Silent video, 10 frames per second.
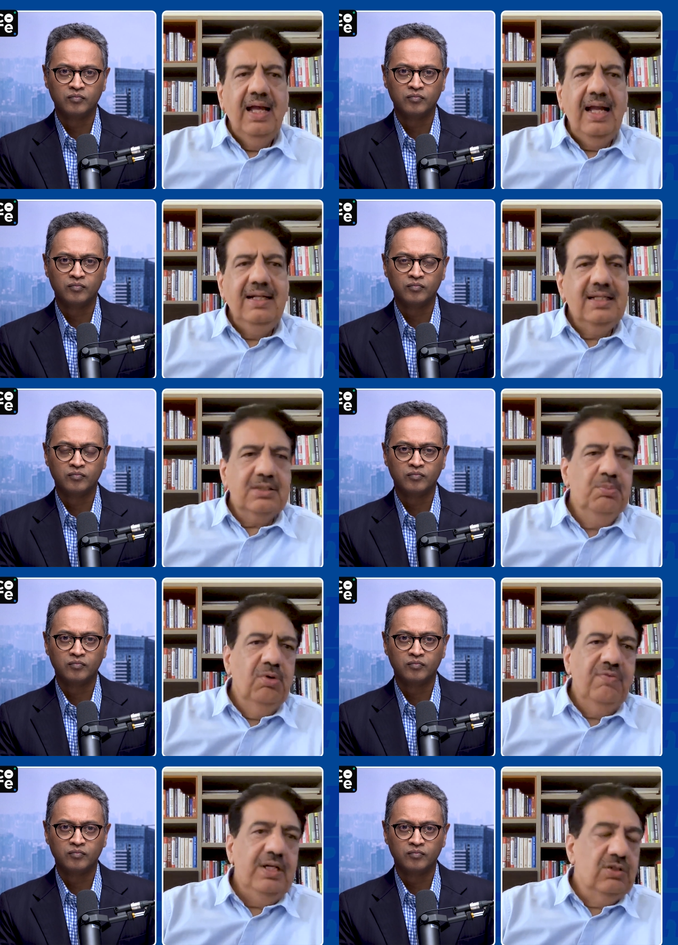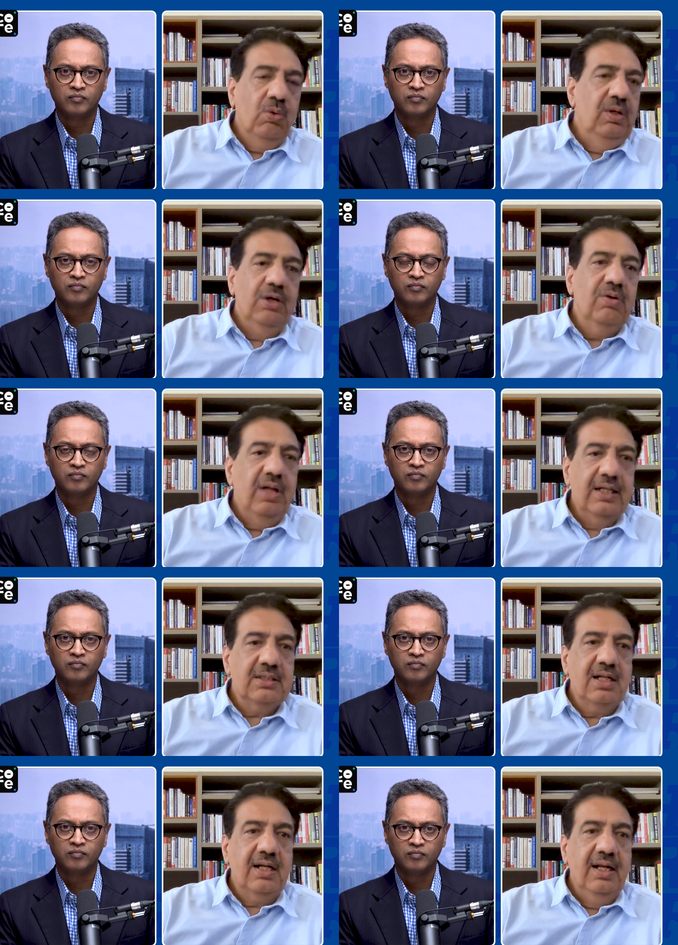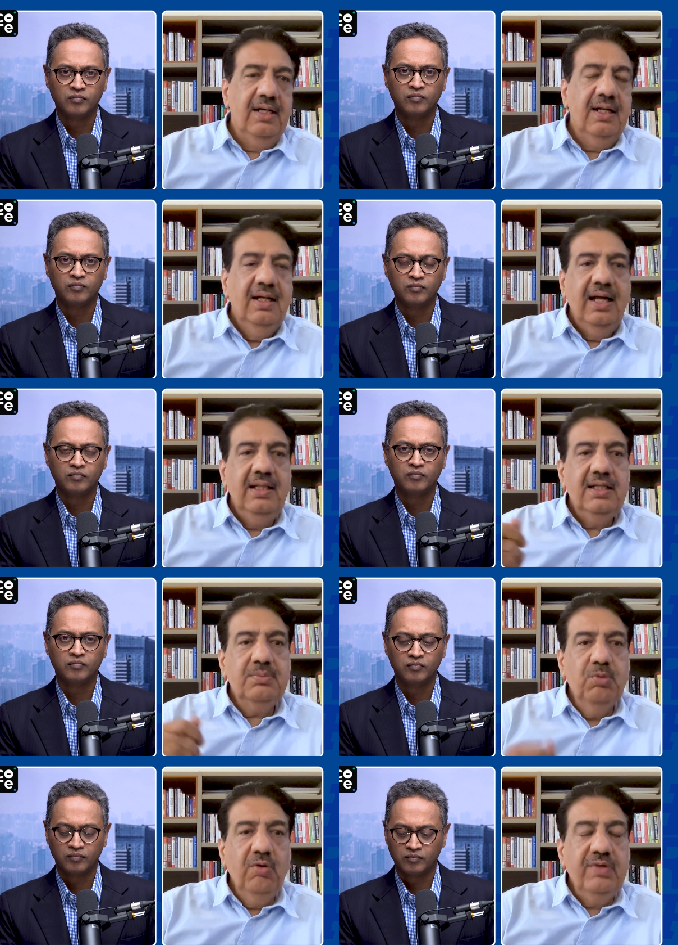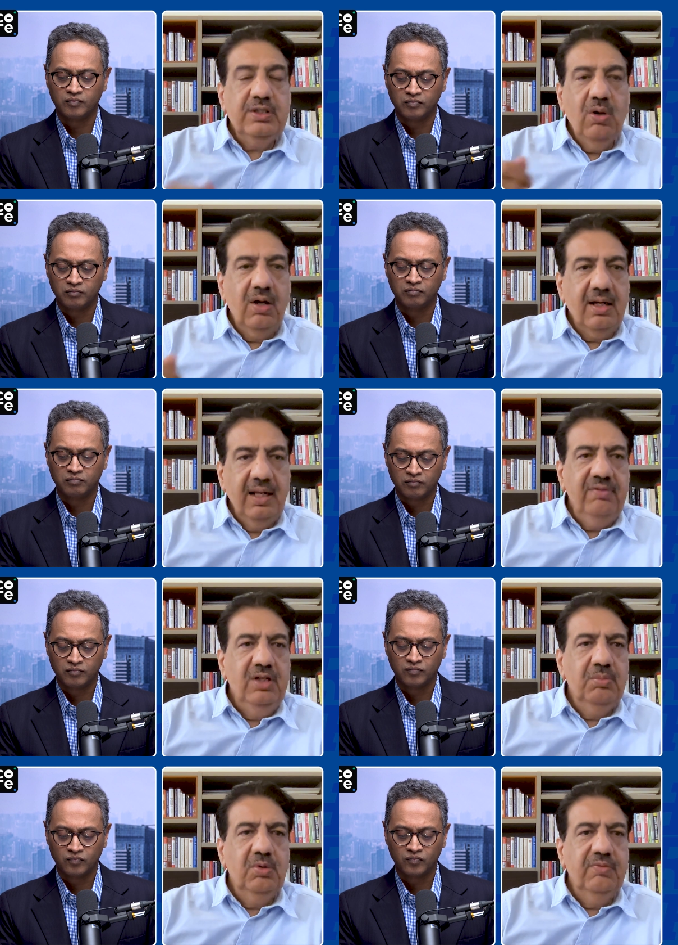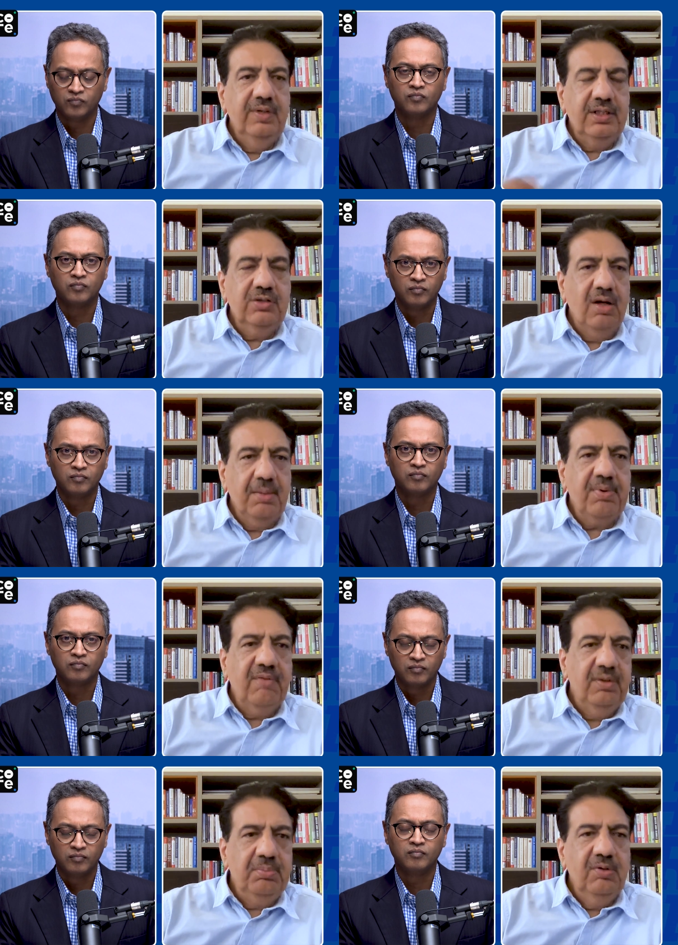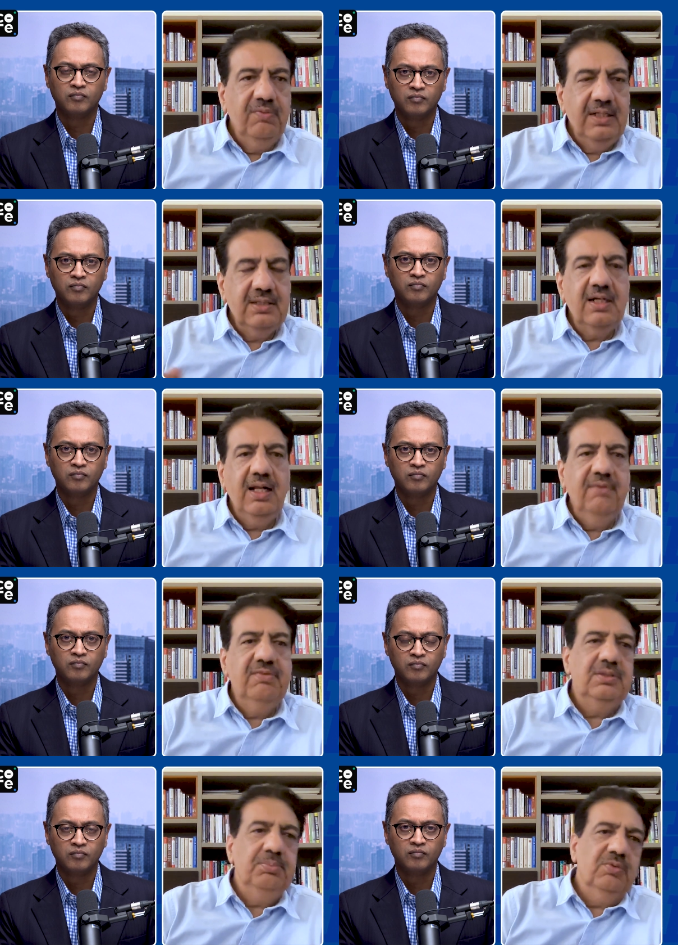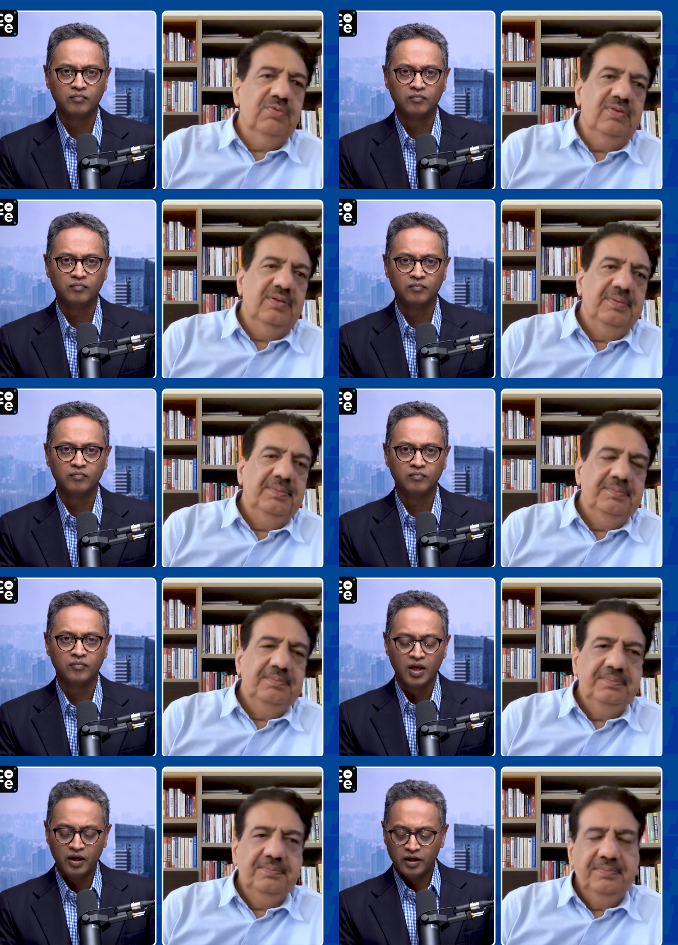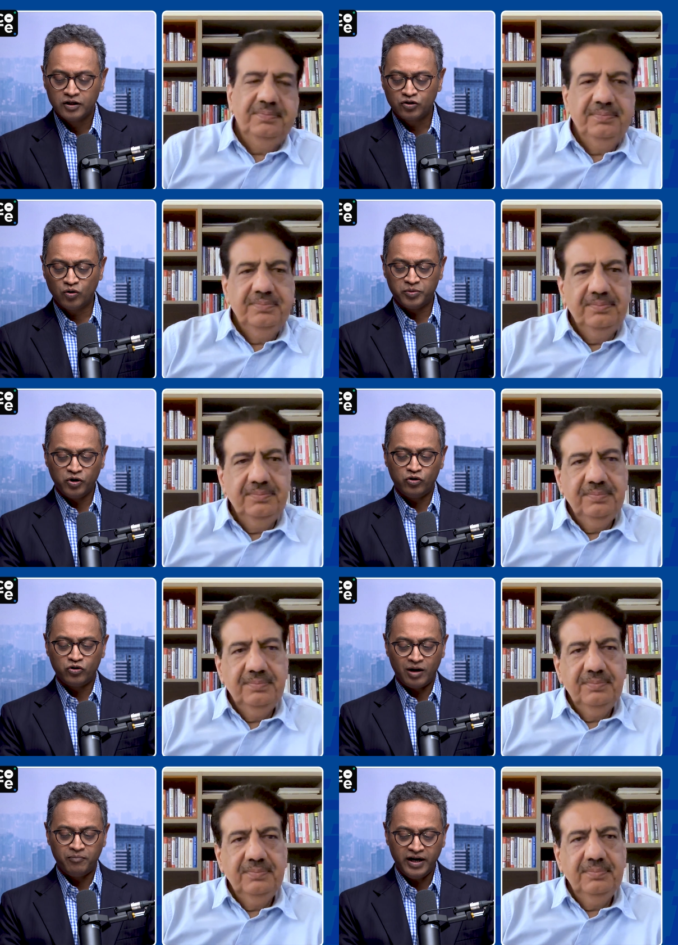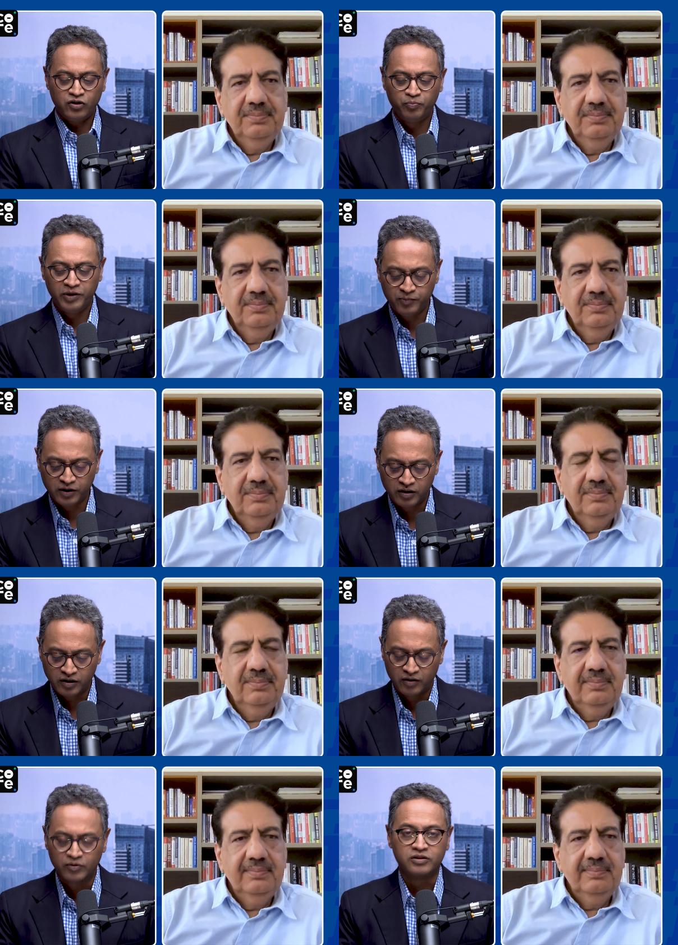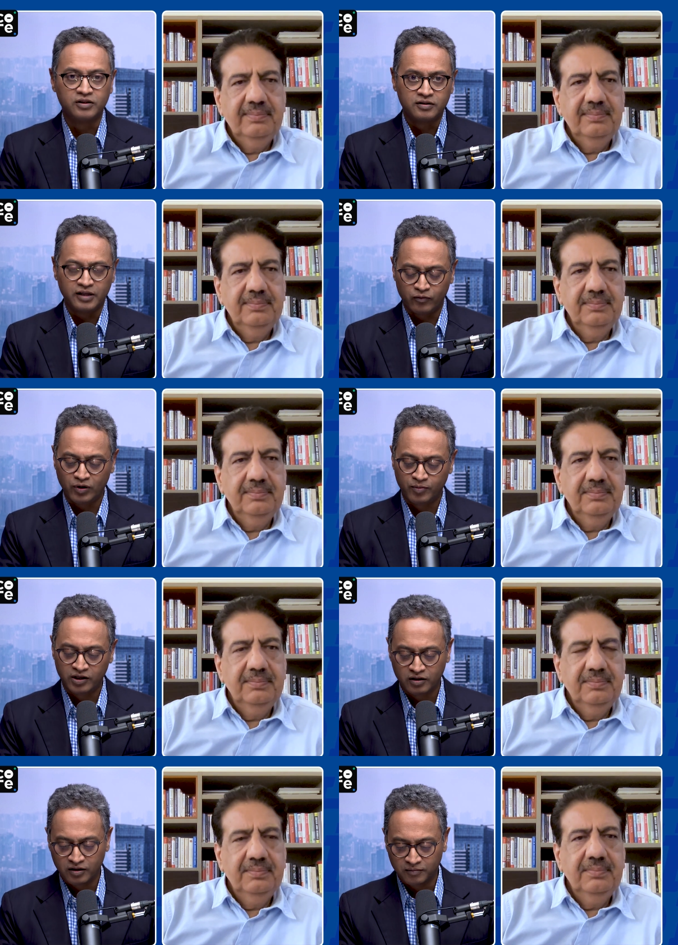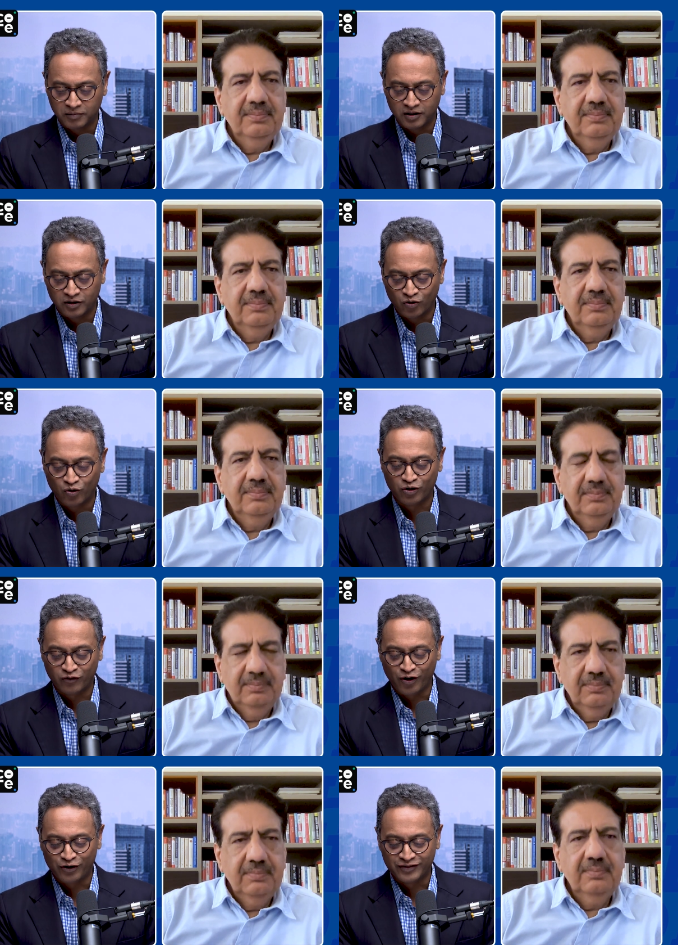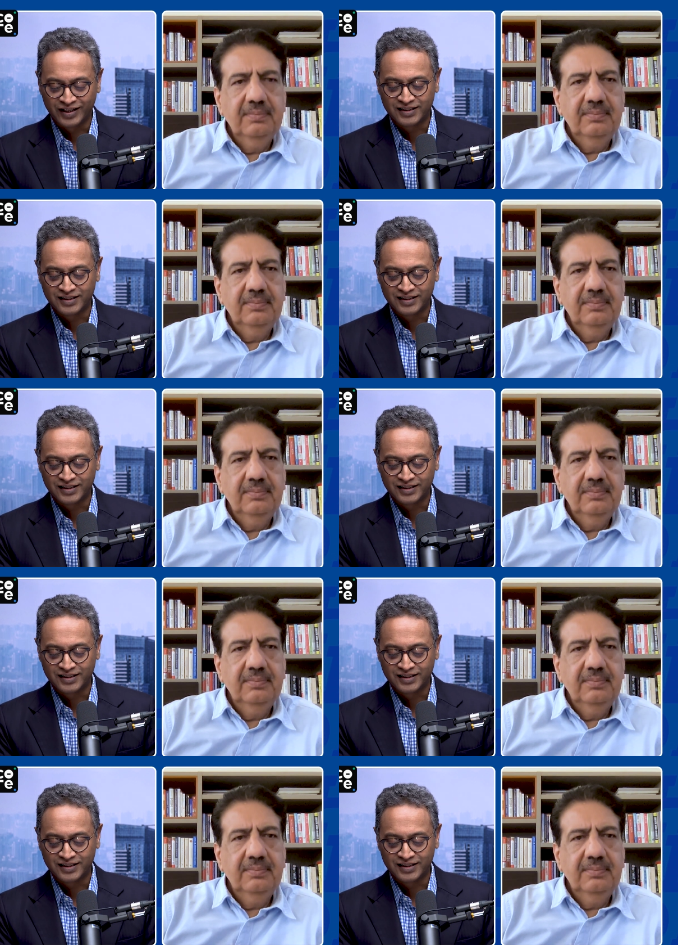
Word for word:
Speaker 1: And this move is only going to accelerate. And this move is not a revenue move. It is not a profit move. It
Speaker 2: is a relevance move. So, you know, to come back to people, uh, which since that will be the uh, the core of all